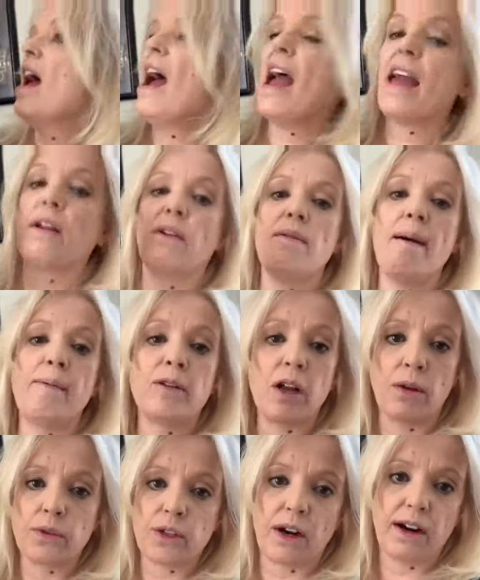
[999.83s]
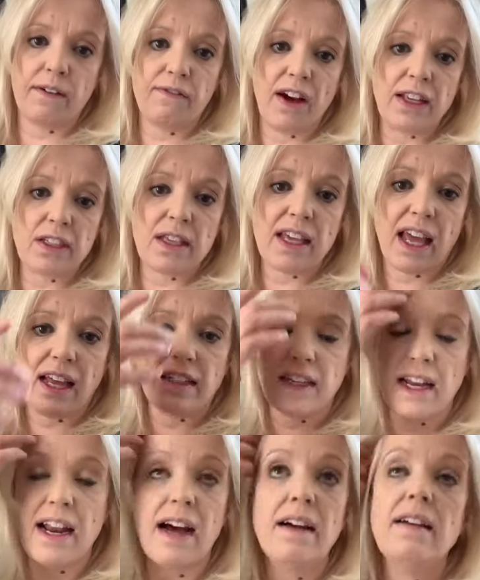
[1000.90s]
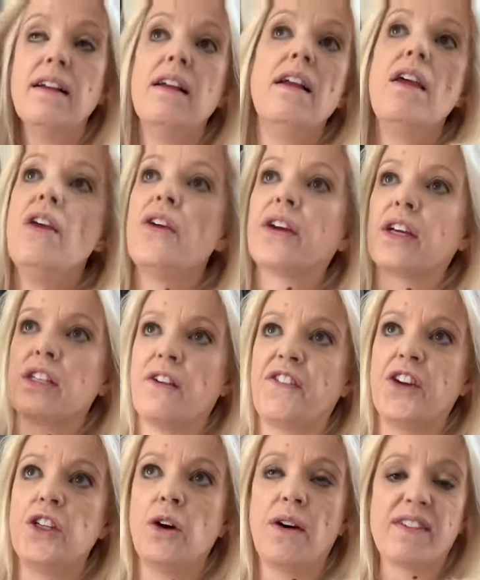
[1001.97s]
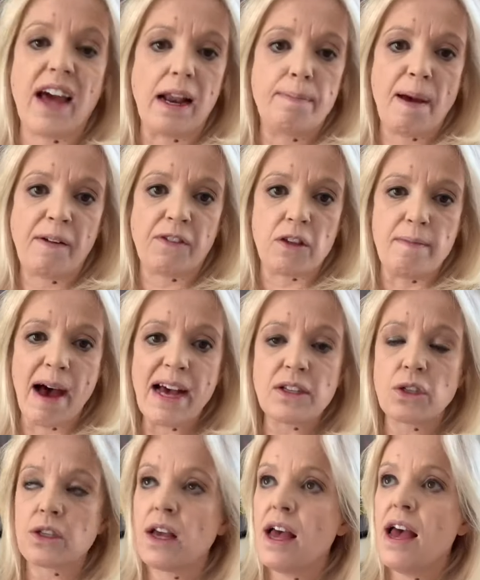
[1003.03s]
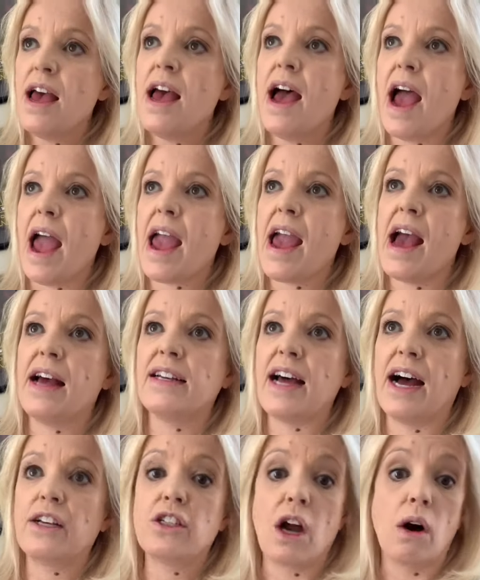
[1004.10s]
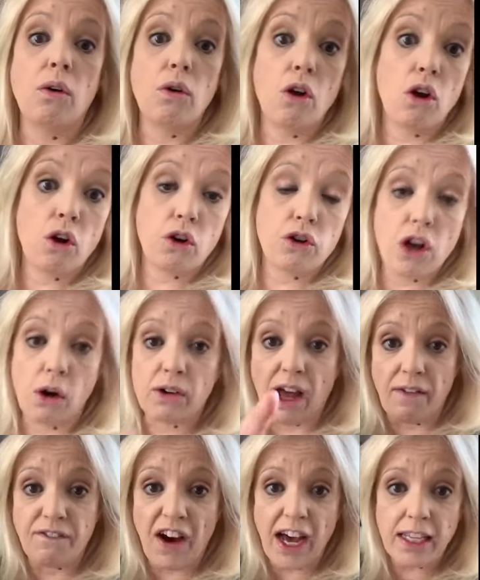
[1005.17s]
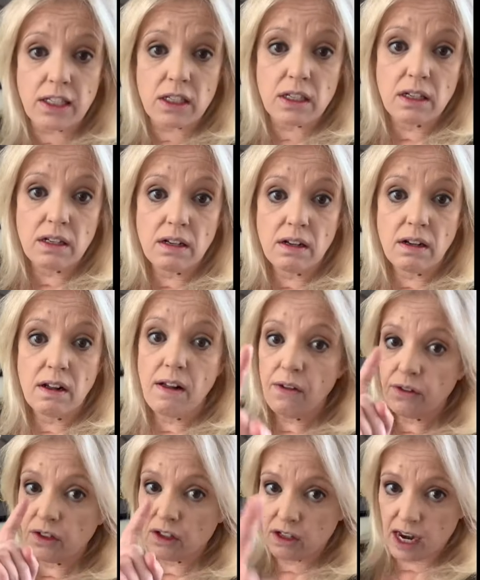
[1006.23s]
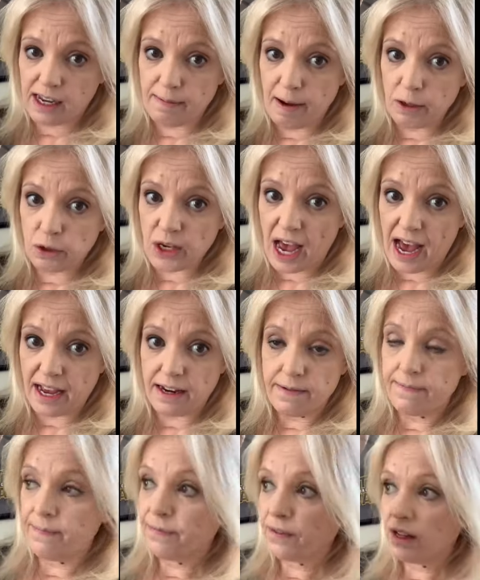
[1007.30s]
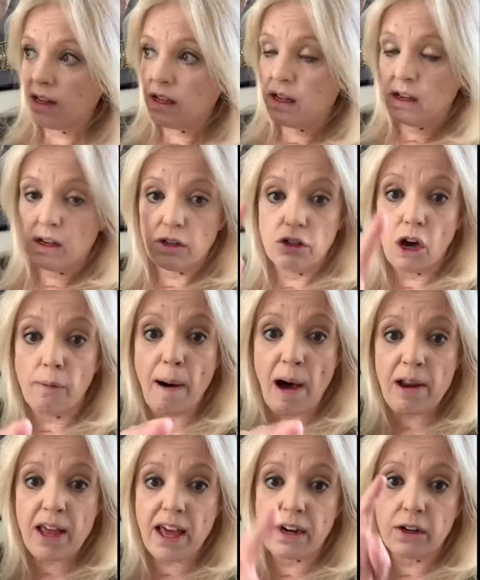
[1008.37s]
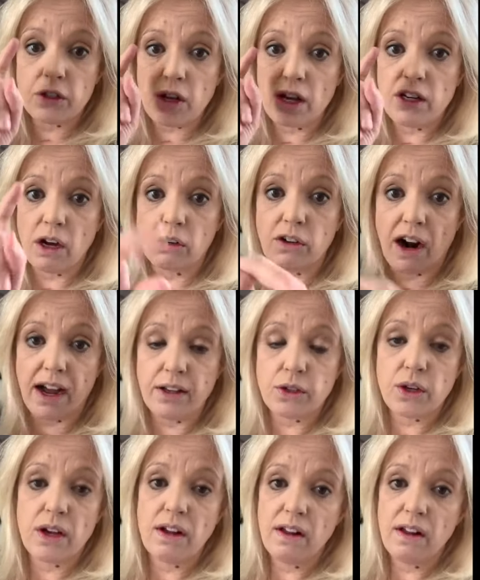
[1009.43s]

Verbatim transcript: And remember, don't start any fights in the cantina, because if you do, I've got to pay for the mess. And uh, don't, no gunfights. Take them outside. No bounty hunters and no droids.